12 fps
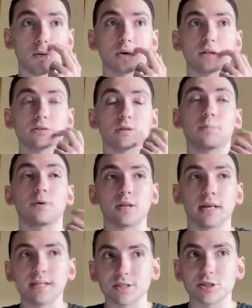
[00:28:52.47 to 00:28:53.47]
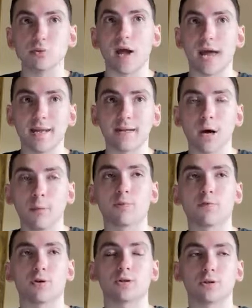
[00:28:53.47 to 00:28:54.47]
where there's a place you end up
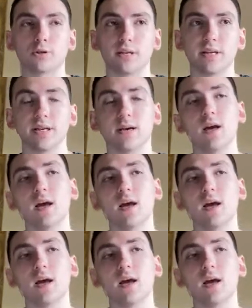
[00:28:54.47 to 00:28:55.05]
for eternity.